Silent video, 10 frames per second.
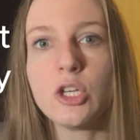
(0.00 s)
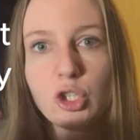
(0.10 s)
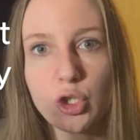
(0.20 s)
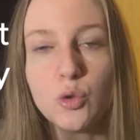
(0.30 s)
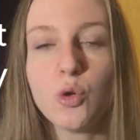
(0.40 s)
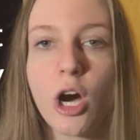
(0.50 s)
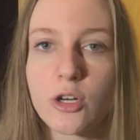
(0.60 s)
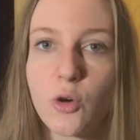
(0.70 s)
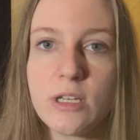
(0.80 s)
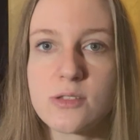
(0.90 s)
you are
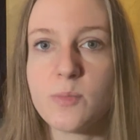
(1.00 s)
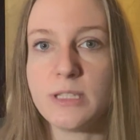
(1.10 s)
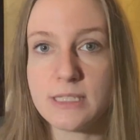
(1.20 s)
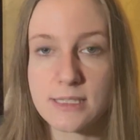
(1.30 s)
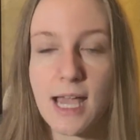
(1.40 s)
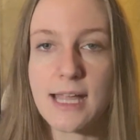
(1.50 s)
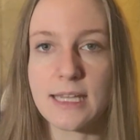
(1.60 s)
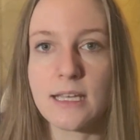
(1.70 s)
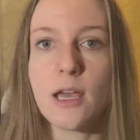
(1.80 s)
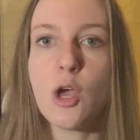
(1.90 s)
going to be
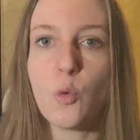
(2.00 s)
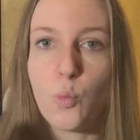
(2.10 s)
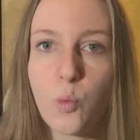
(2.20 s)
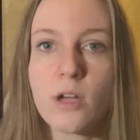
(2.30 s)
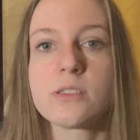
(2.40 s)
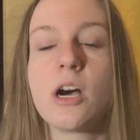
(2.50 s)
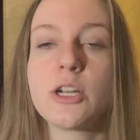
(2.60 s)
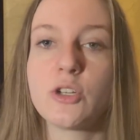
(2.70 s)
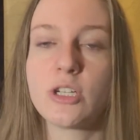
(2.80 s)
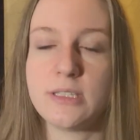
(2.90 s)
deciding what are
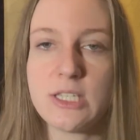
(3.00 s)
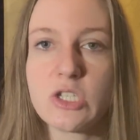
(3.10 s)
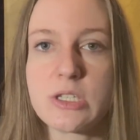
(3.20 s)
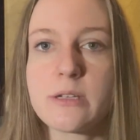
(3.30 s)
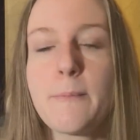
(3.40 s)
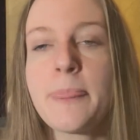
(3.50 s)
your conditions.